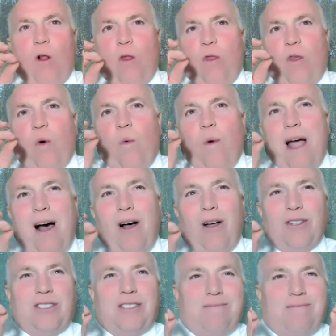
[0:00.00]
the
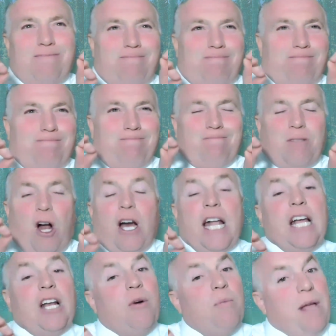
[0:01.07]
wells are
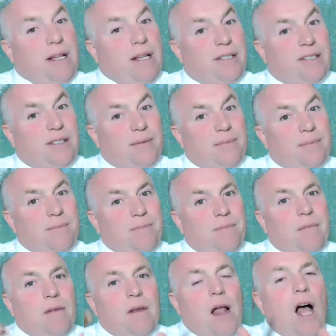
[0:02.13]
hit or miss.
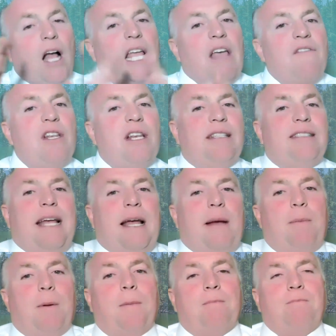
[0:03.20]
I'll give you an
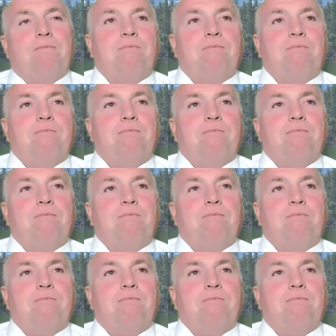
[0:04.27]
example.